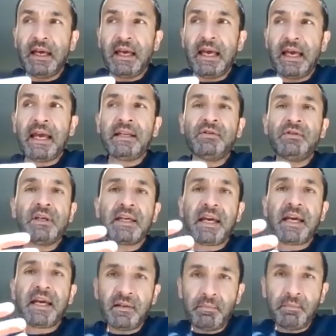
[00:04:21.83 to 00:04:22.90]

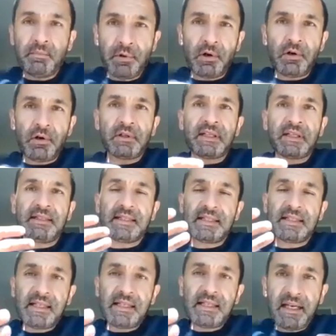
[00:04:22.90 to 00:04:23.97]
educate the board and
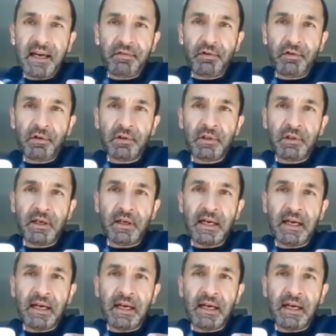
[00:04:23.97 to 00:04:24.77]
C-level